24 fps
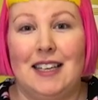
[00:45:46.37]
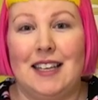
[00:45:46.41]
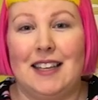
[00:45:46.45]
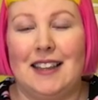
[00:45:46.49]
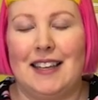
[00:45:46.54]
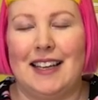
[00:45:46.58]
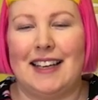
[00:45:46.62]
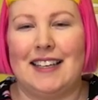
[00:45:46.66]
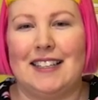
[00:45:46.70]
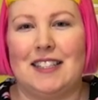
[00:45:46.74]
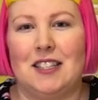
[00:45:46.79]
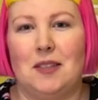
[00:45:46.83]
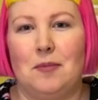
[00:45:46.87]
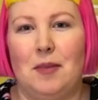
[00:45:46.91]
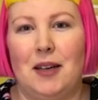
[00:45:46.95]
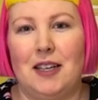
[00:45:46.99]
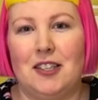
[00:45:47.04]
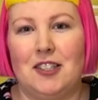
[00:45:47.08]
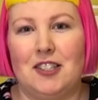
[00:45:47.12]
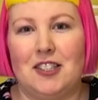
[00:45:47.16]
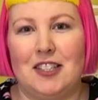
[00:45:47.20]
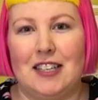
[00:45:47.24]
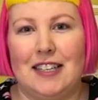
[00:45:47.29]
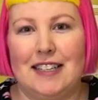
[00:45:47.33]
Thanks so
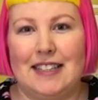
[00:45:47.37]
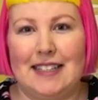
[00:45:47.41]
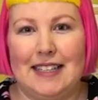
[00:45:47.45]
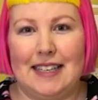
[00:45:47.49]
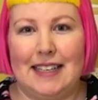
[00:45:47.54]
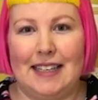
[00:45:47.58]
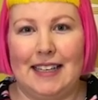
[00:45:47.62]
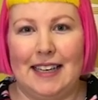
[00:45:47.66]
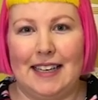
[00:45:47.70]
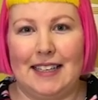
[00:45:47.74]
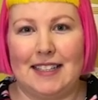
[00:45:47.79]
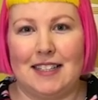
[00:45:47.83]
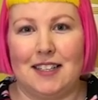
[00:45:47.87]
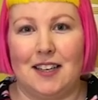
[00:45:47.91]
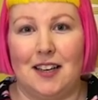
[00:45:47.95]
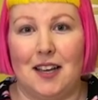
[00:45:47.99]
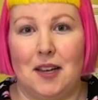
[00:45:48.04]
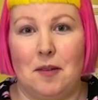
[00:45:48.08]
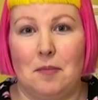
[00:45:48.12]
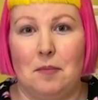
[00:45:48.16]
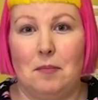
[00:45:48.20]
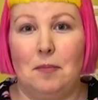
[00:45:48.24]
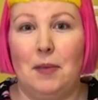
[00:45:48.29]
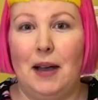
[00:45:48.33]
much and see you next
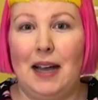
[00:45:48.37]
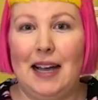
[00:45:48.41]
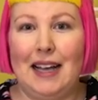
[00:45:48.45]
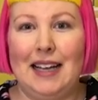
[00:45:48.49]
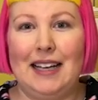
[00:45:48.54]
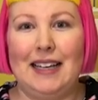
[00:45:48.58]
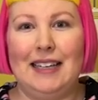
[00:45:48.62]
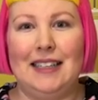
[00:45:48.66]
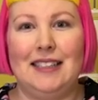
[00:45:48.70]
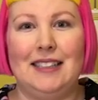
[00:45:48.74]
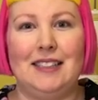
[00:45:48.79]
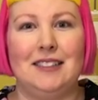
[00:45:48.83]
time. Bye!